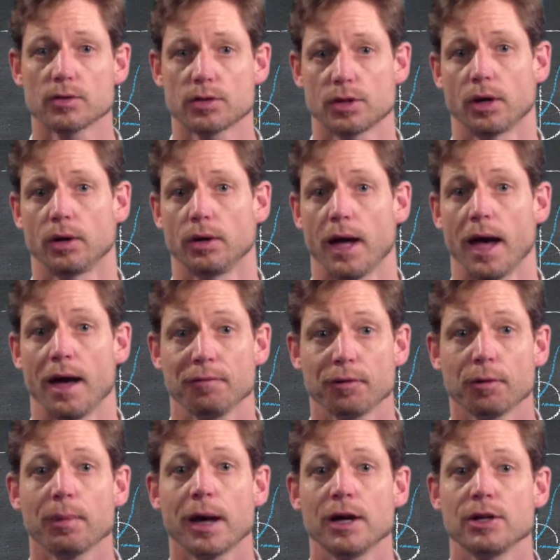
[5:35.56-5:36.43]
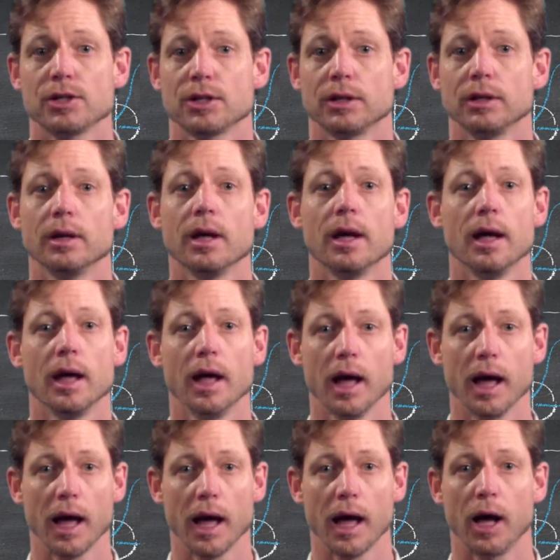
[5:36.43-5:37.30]
So affirmation
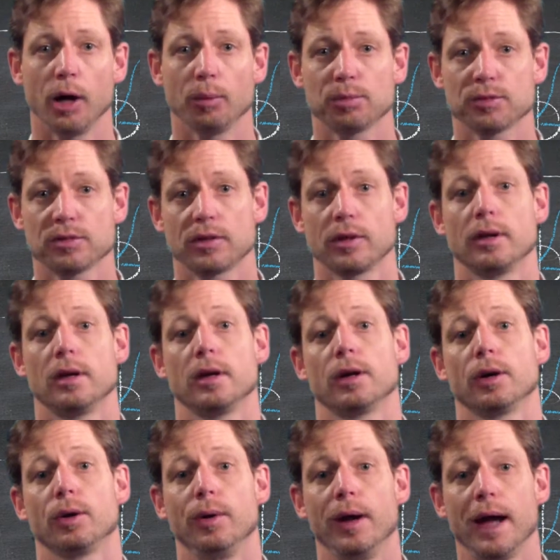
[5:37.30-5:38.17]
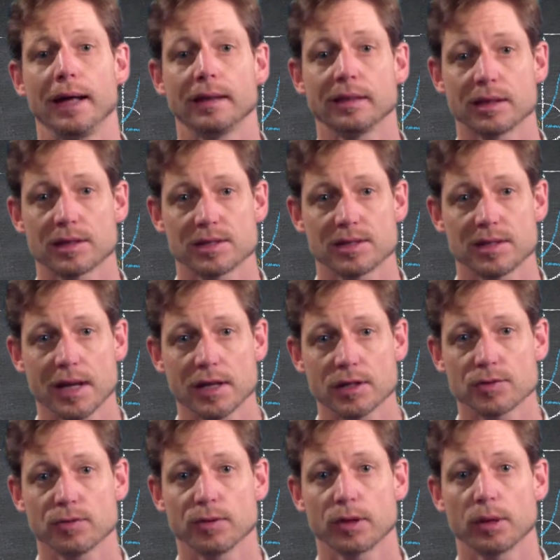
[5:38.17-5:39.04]
helps create the
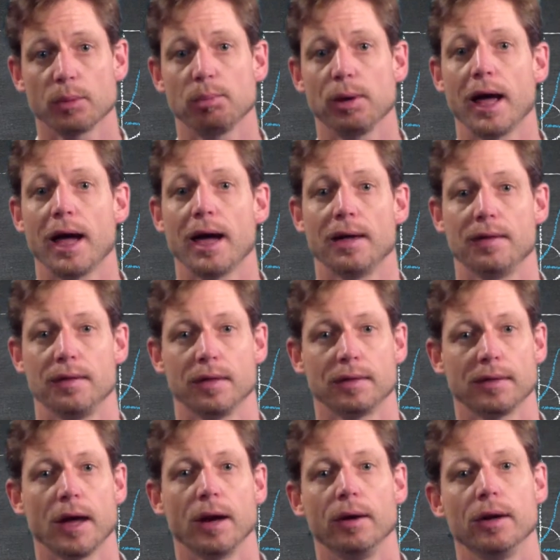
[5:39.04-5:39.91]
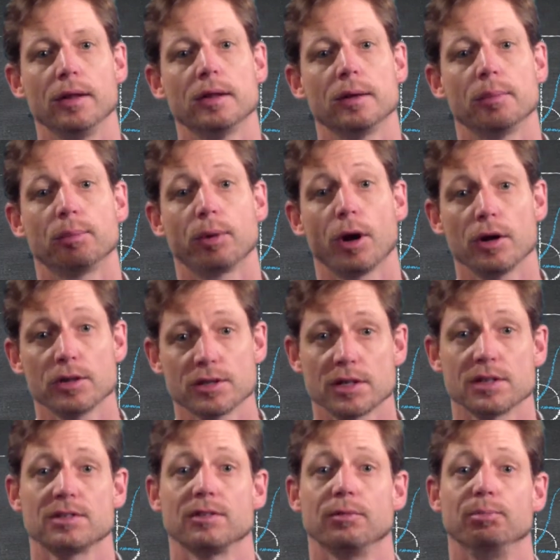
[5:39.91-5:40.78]
sense for the player that they're in the
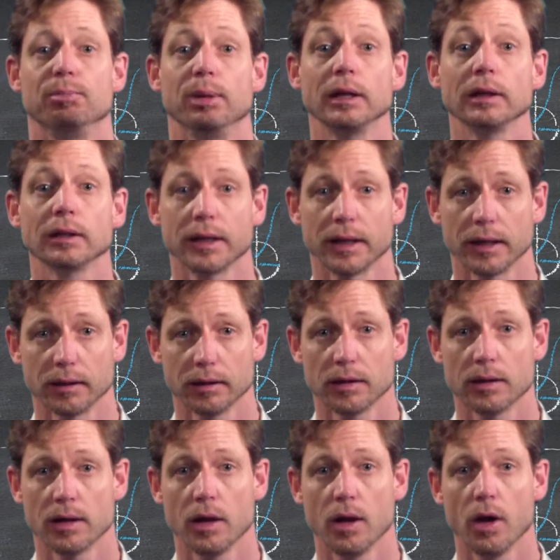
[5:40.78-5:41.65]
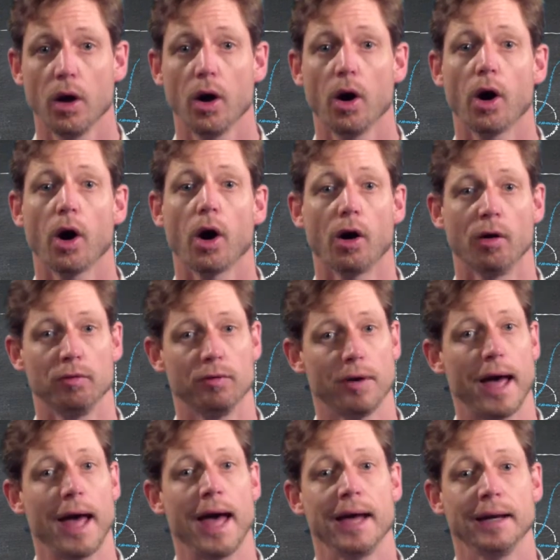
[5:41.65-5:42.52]
process of building,
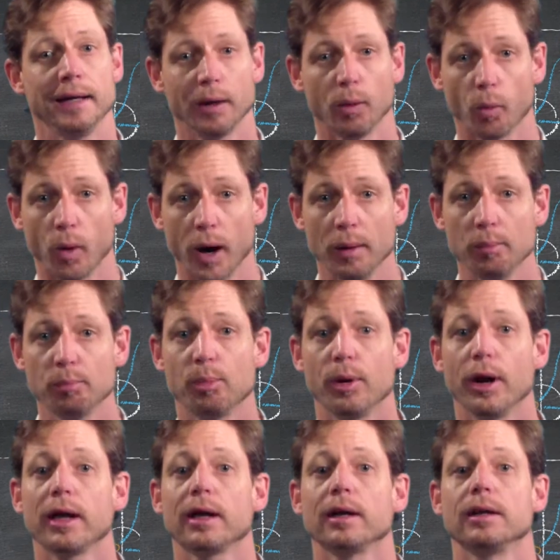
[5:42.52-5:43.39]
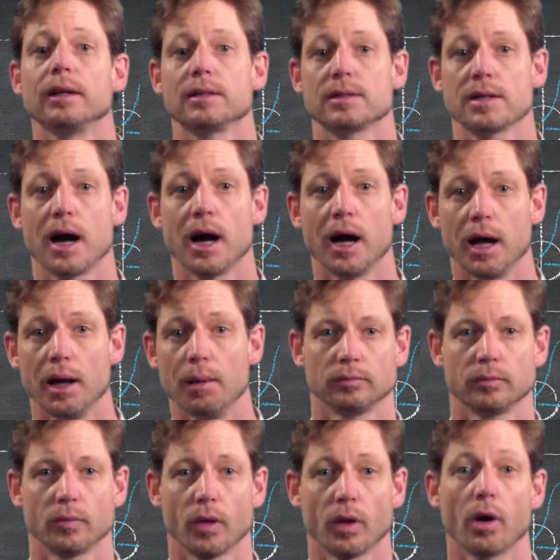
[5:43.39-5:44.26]
of adding one brick at a time,
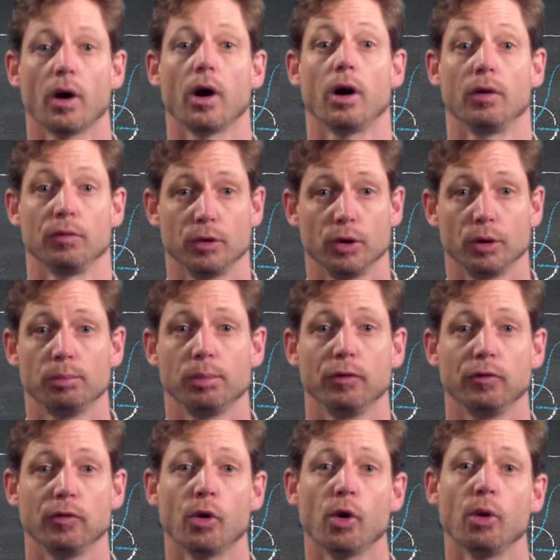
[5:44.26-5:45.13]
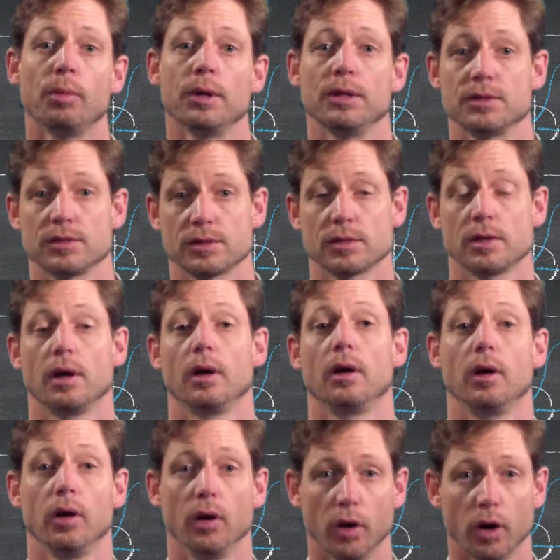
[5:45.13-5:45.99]
of good performance,
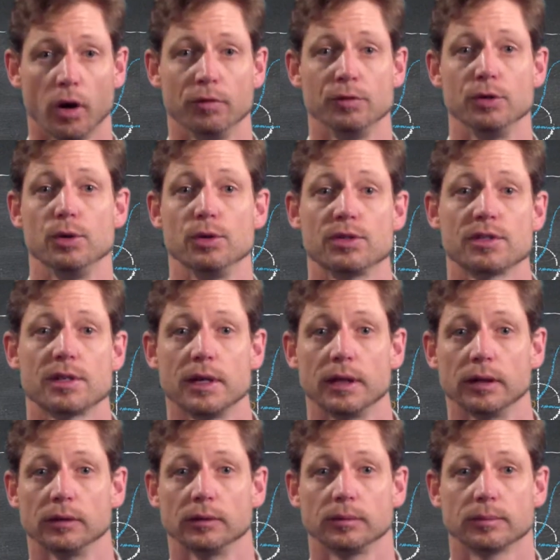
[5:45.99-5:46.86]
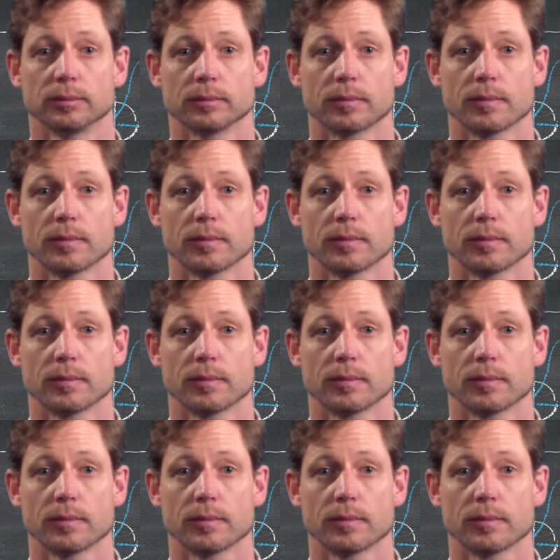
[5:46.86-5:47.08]
of new skill.